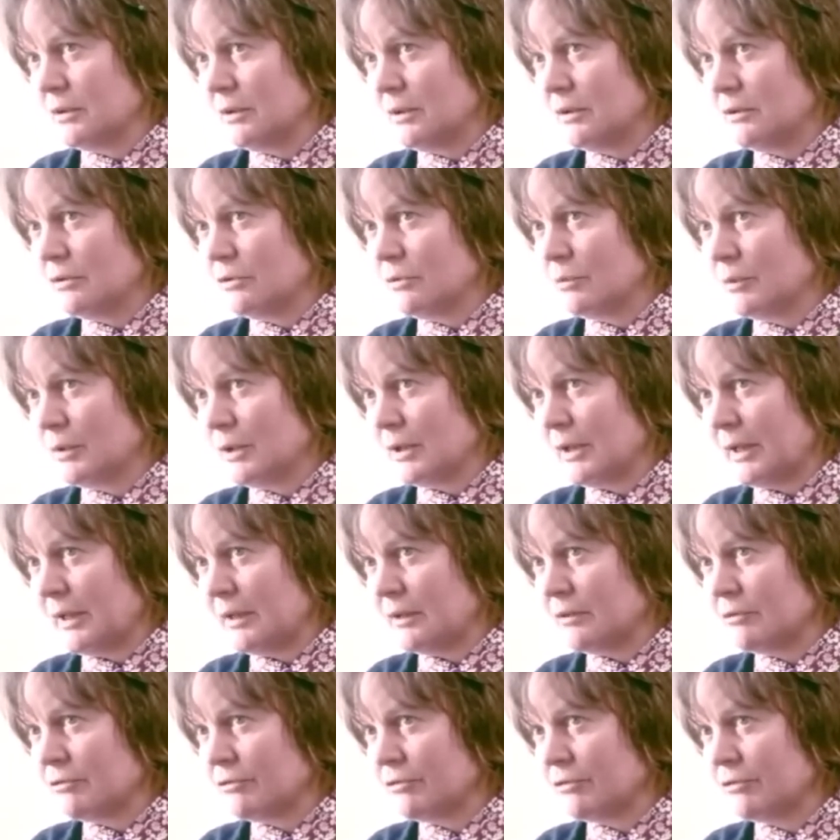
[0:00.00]
in human
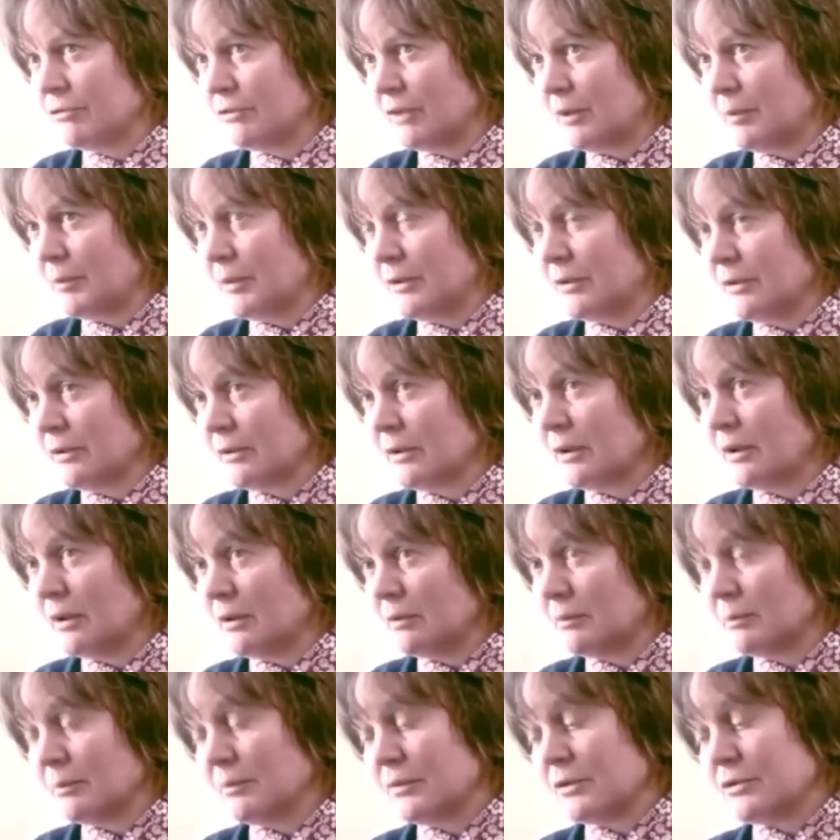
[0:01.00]
life. I mean, there
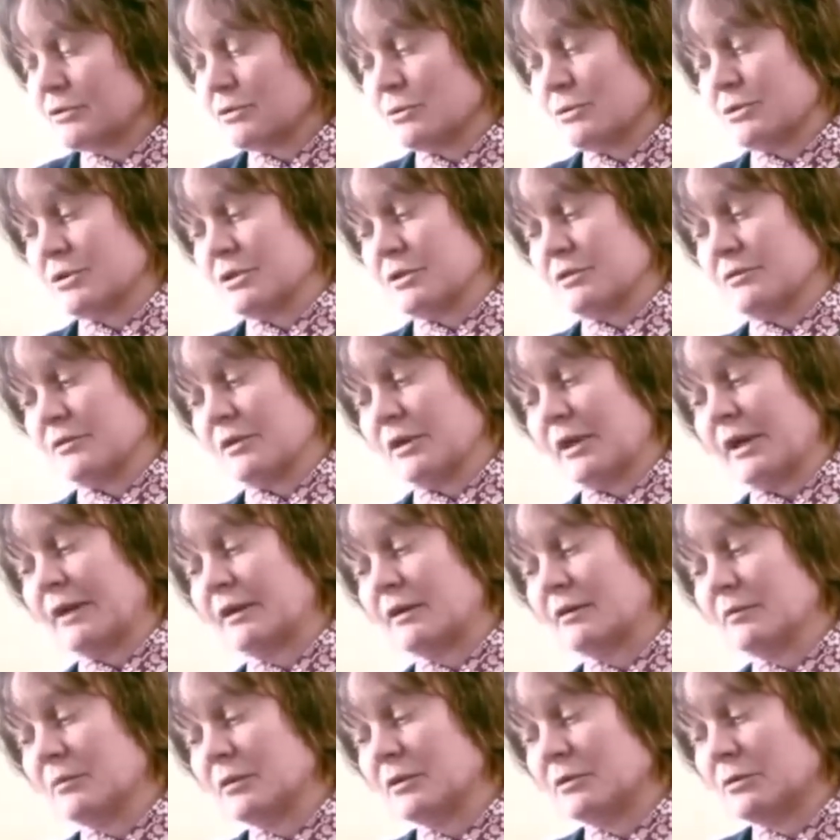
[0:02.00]
are the sources of
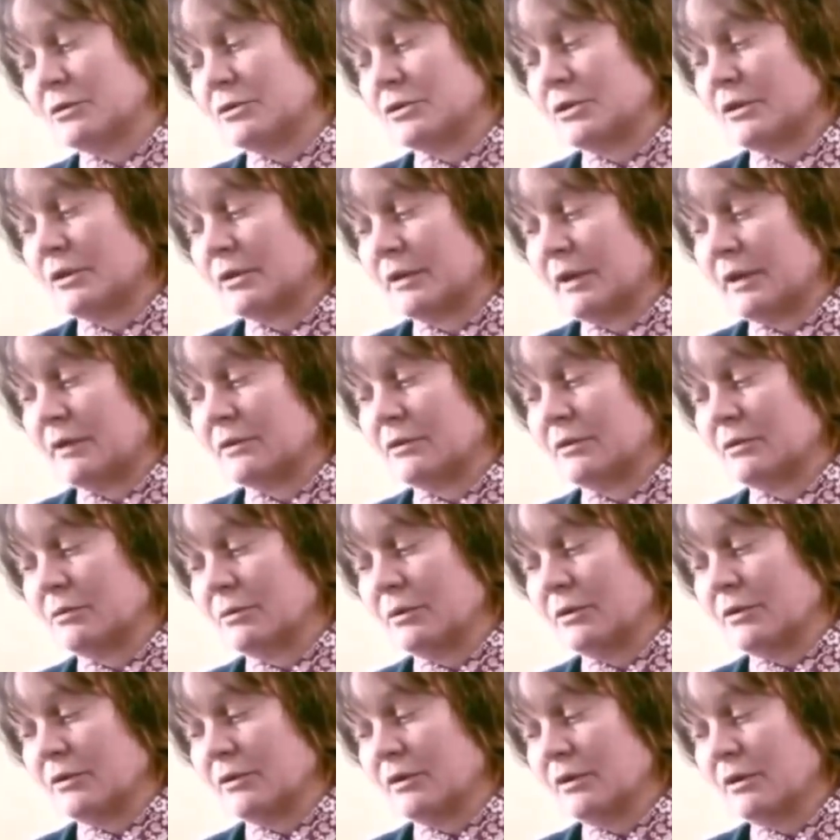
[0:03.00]
enlightenment which are connected
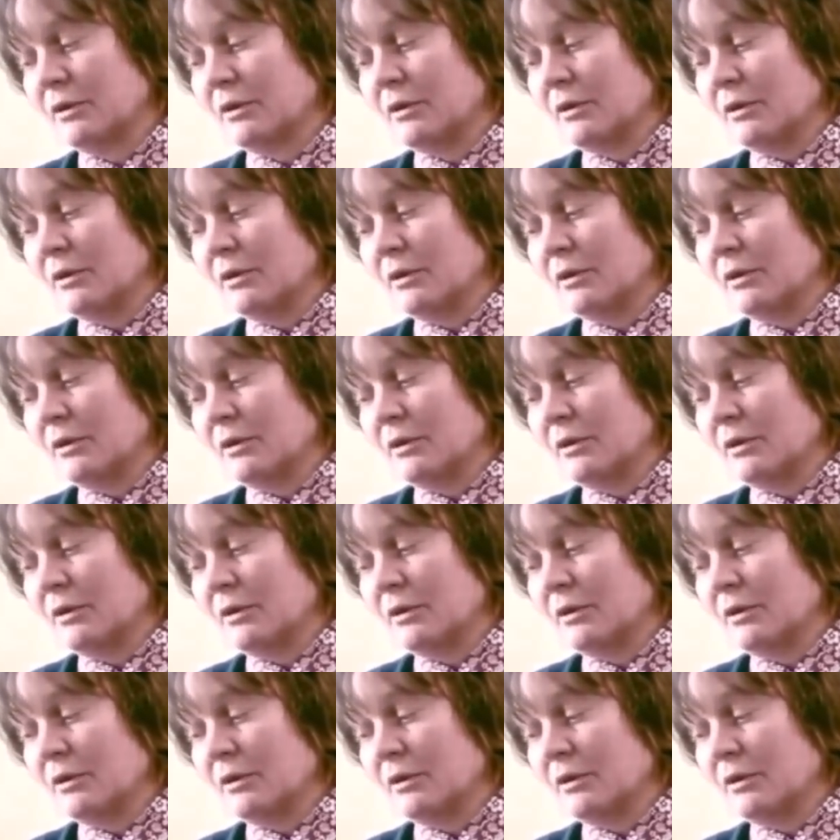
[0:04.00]
with